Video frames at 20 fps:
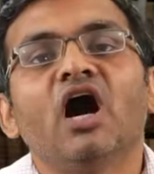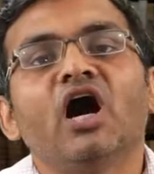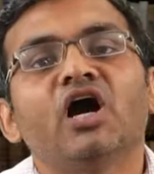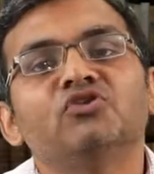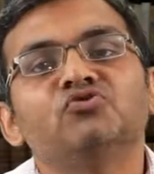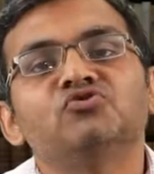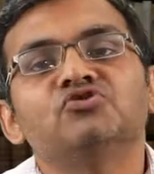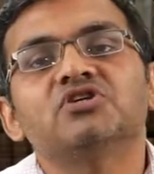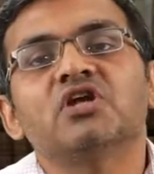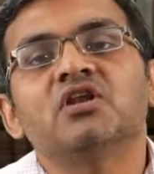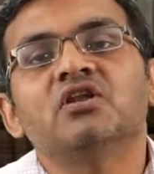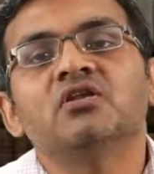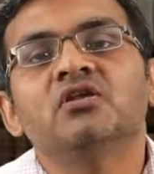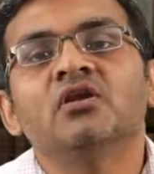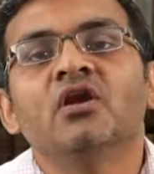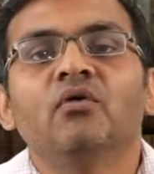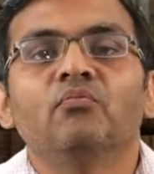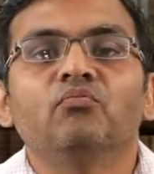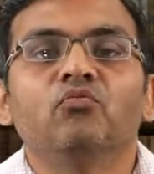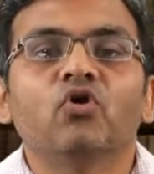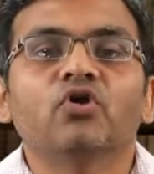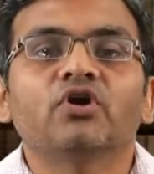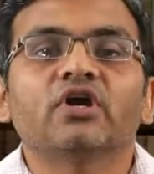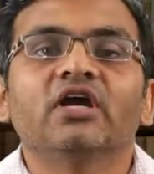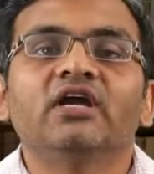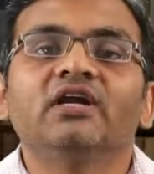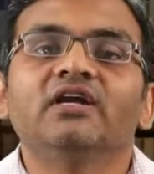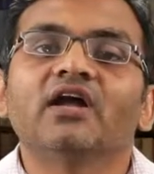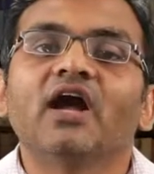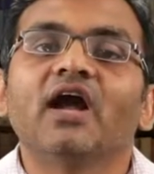Anuchin
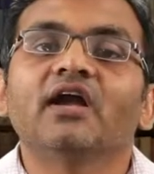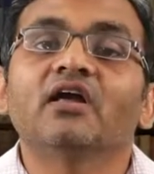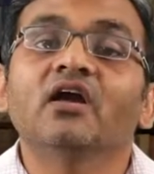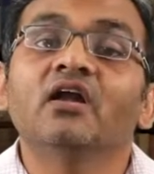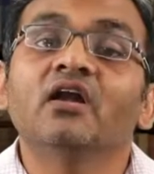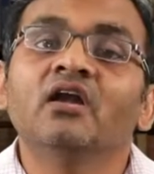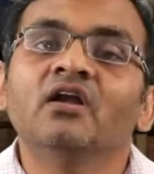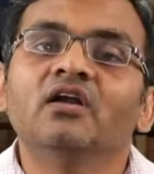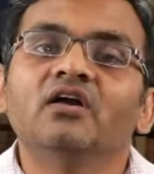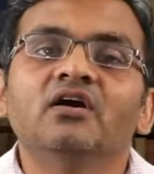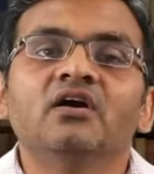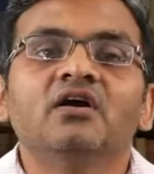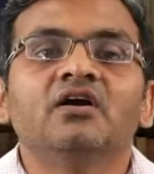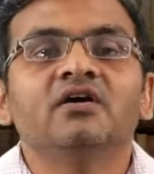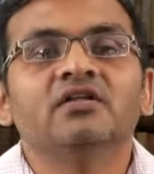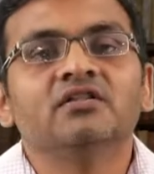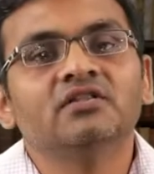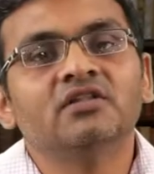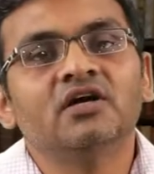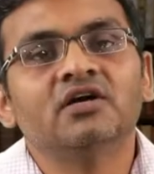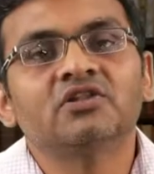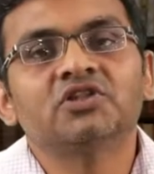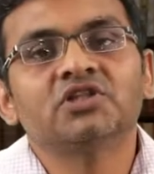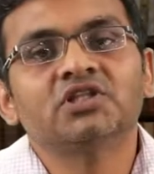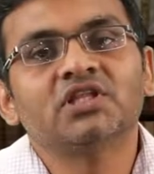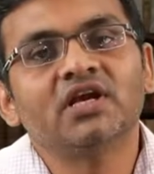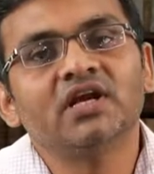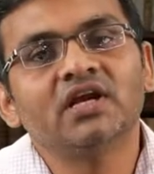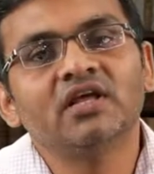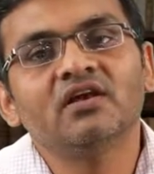book entitled The
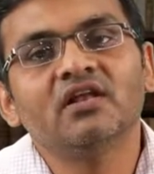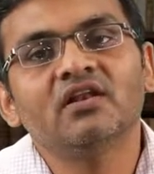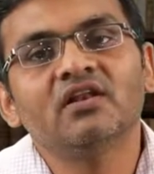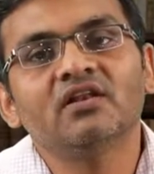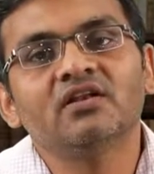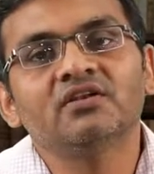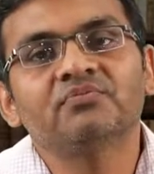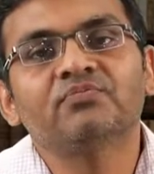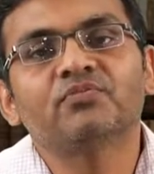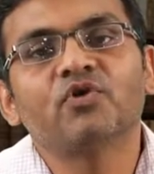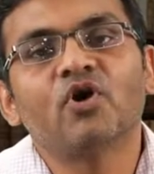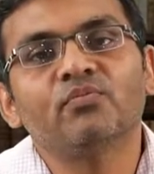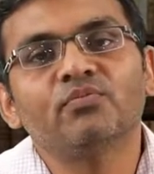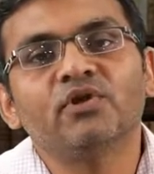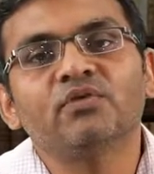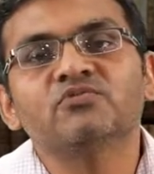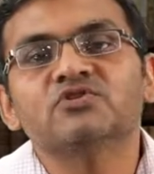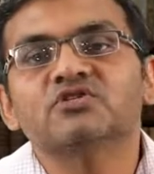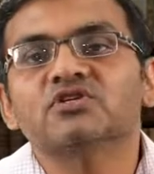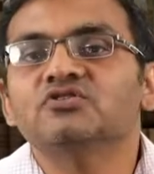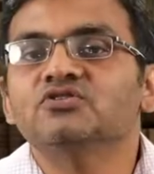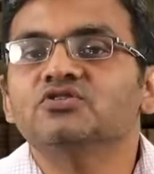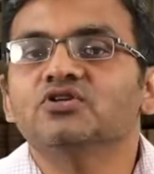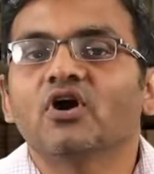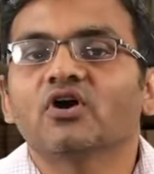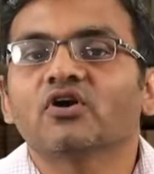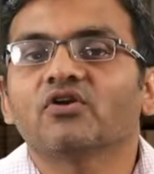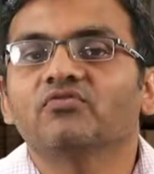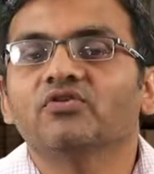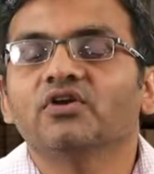Theoretical Problems in
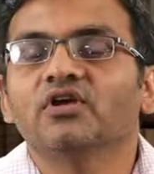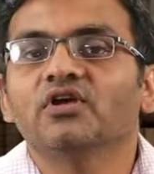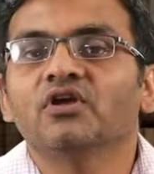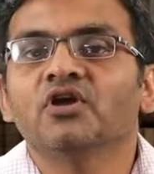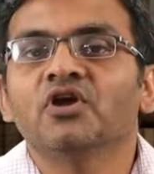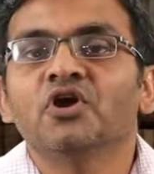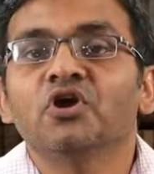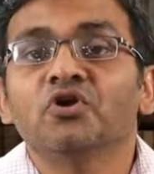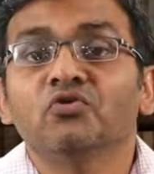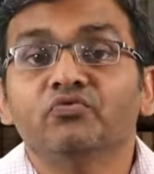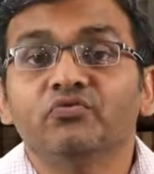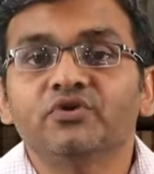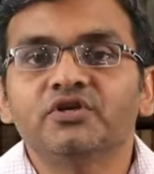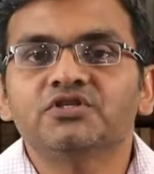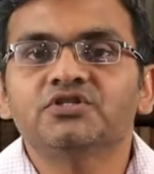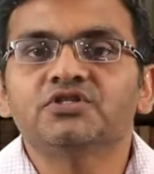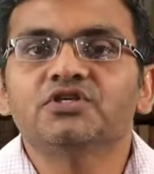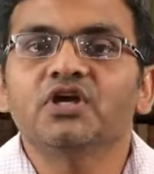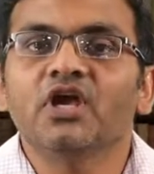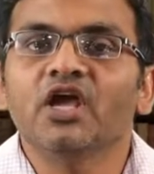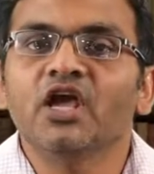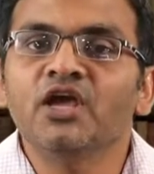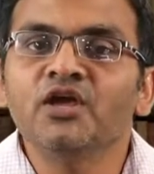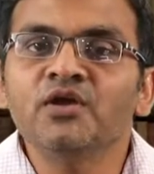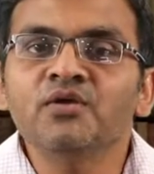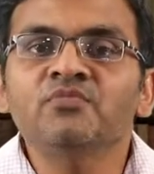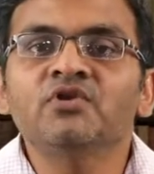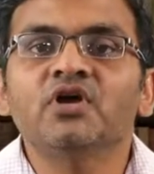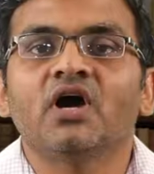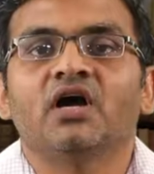Geography, which
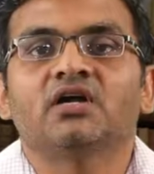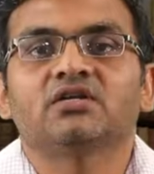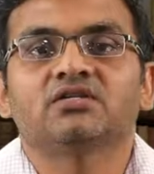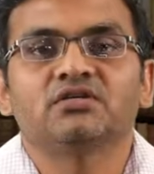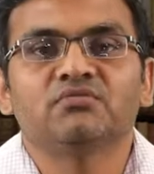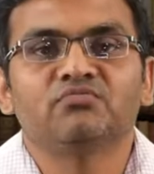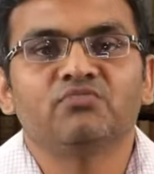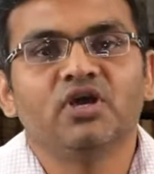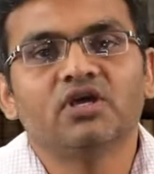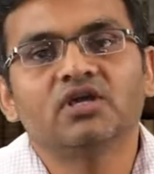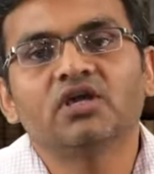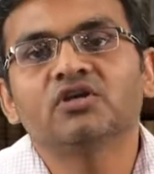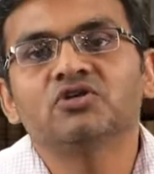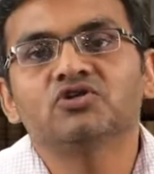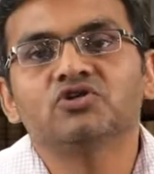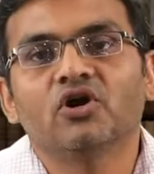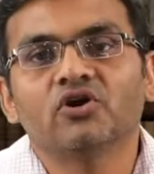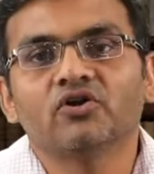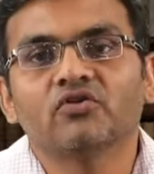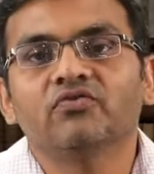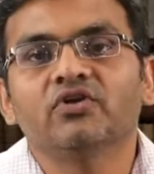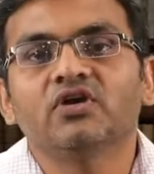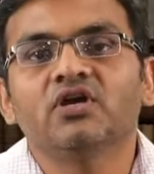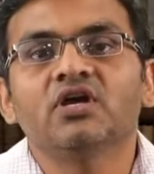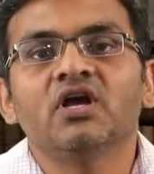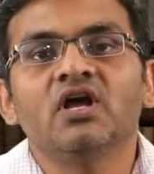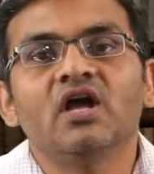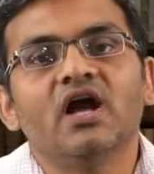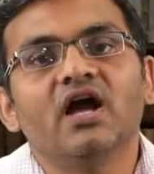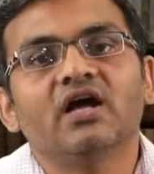aimed at making
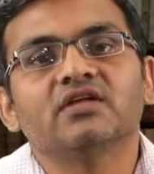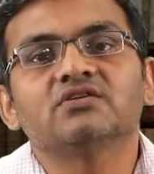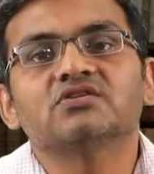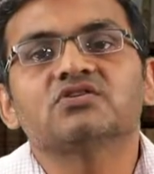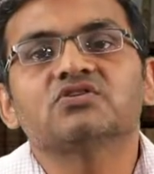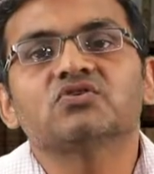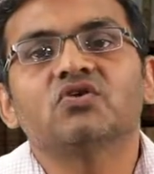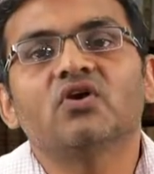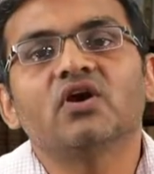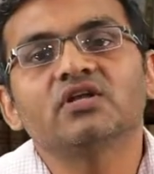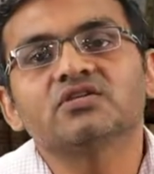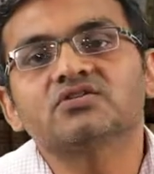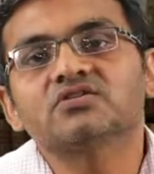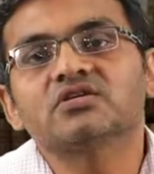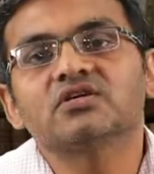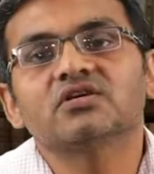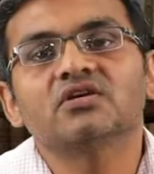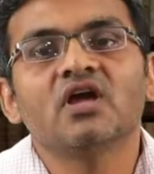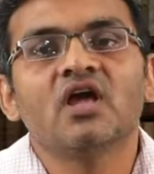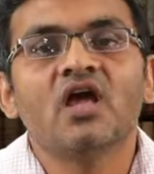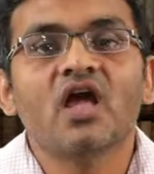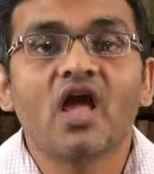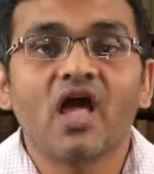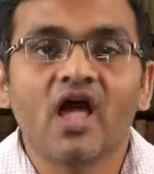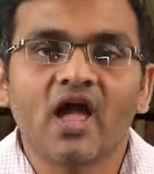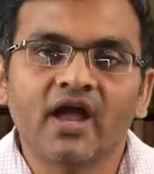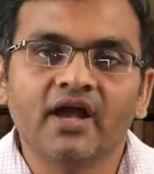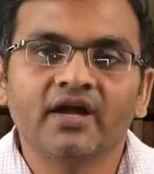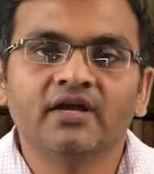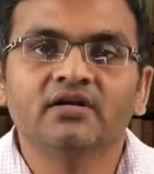geography as a holistic
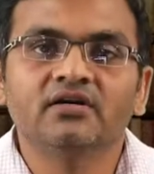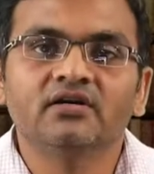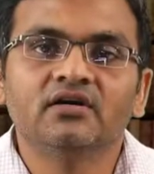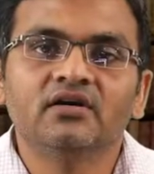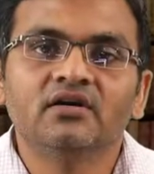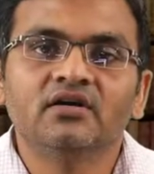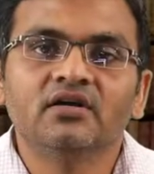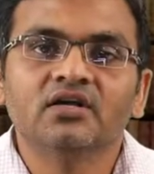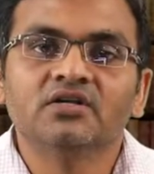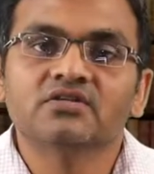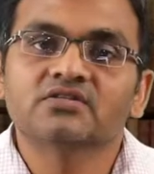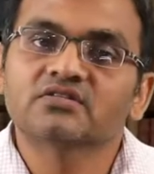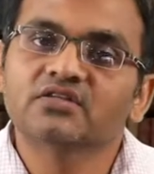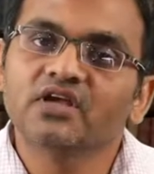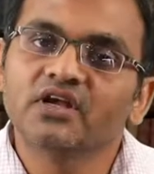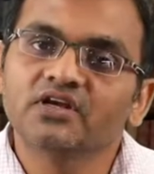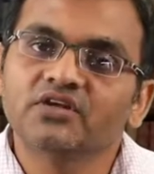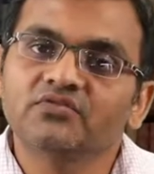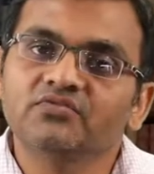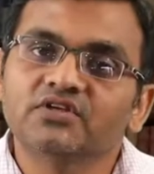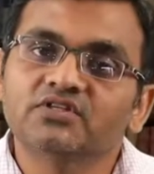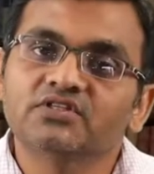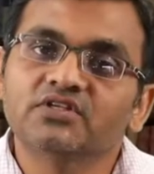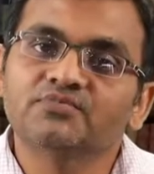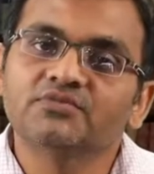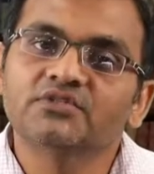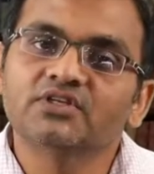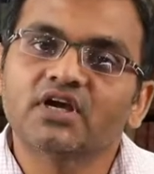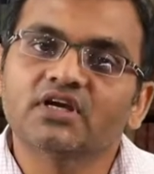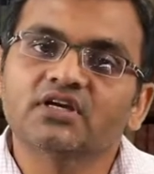and scientific
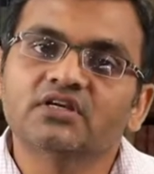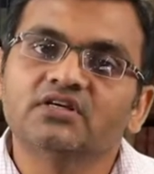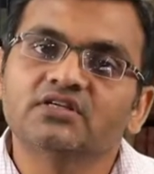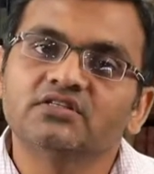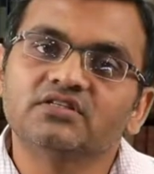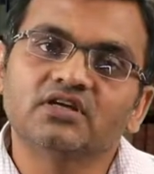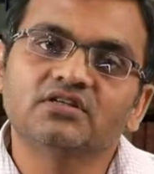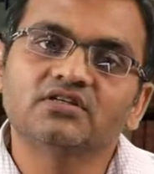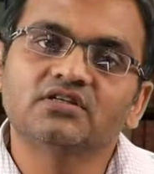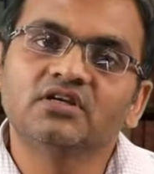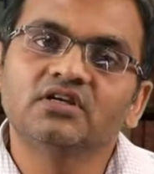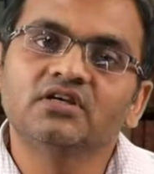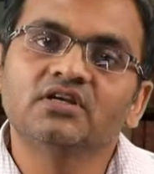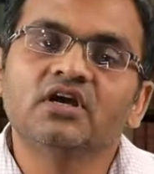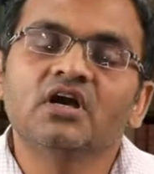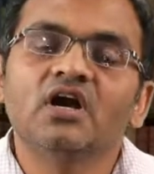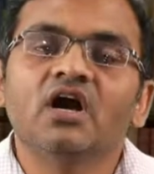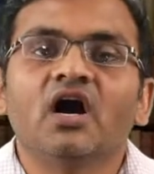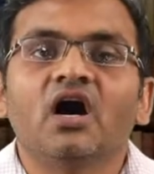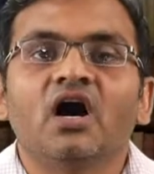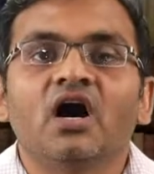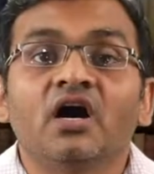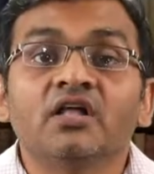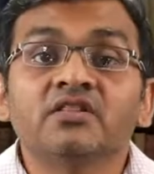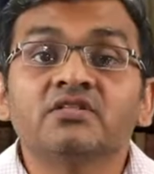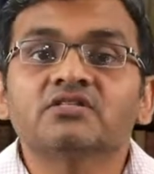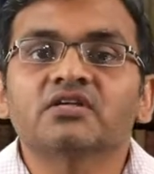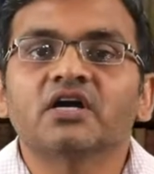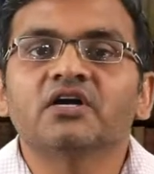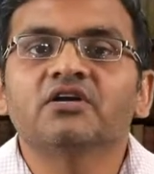subject, rejecting
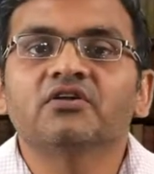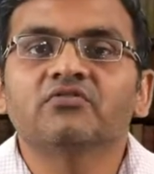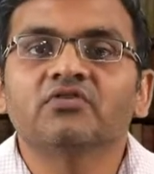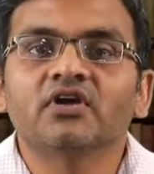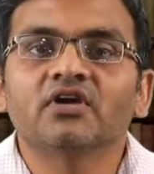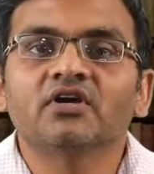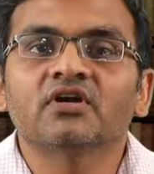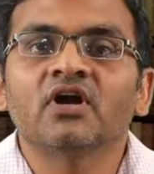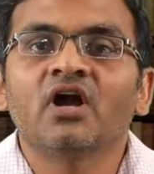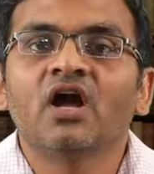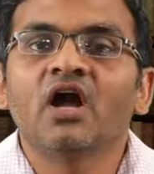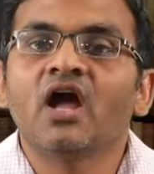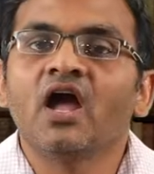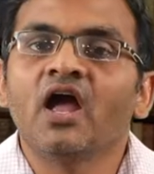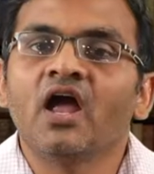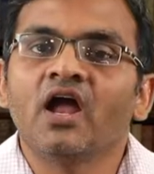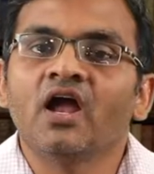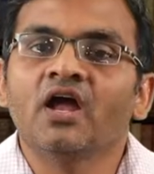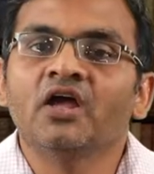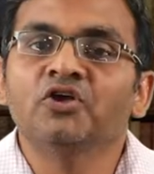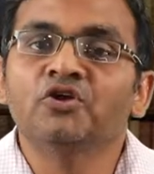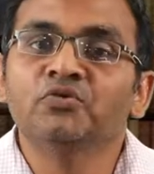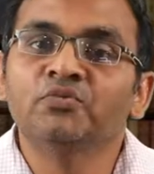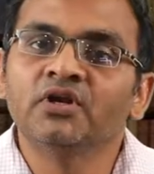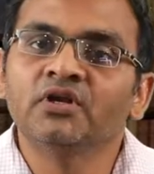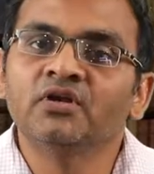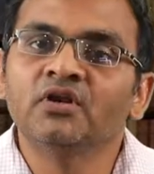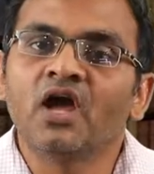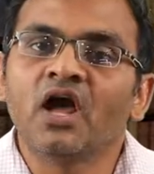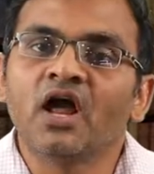unscientific uh,
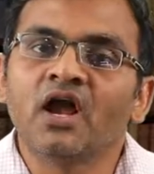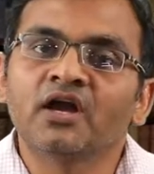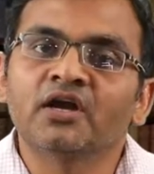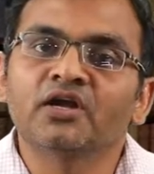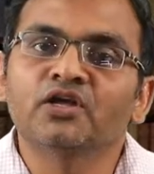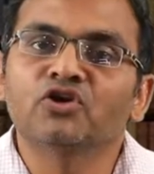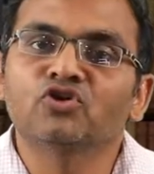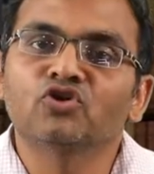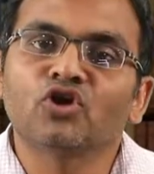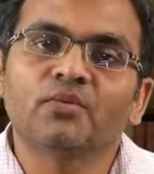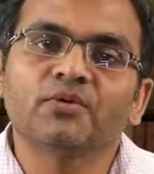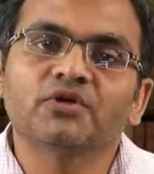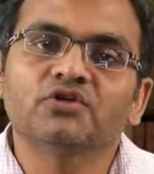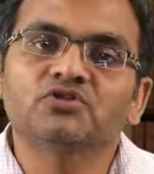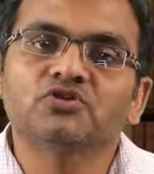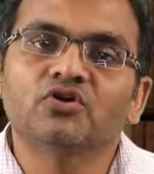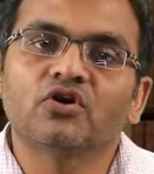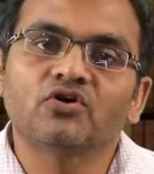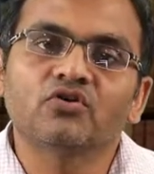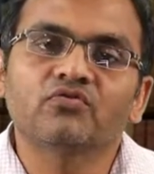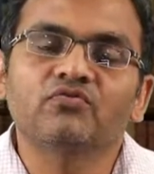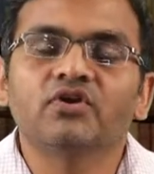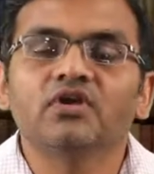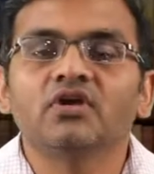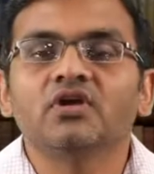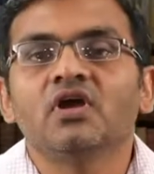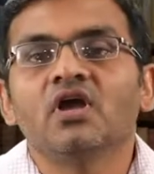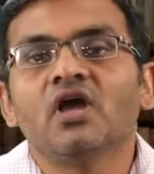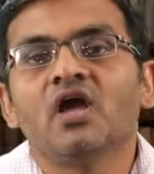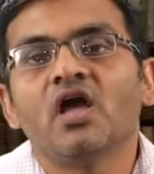human and economic
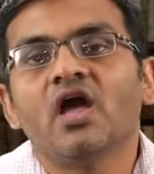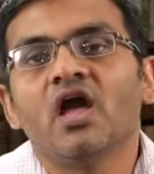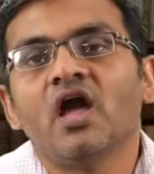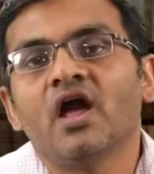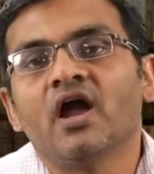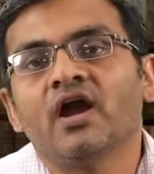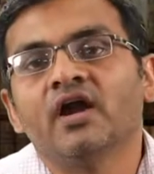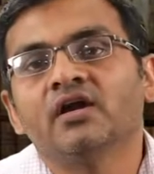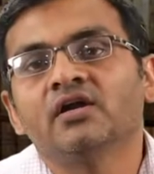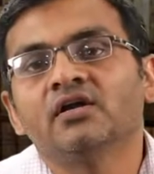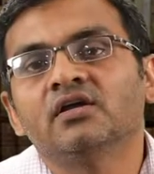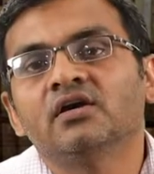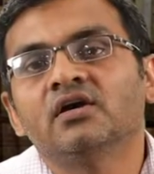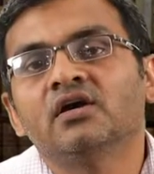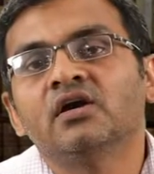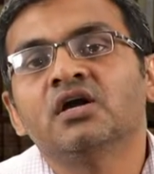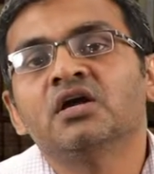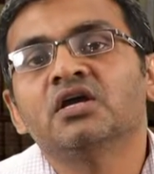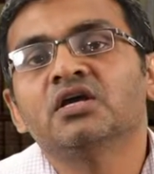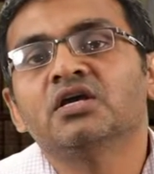geography and uh,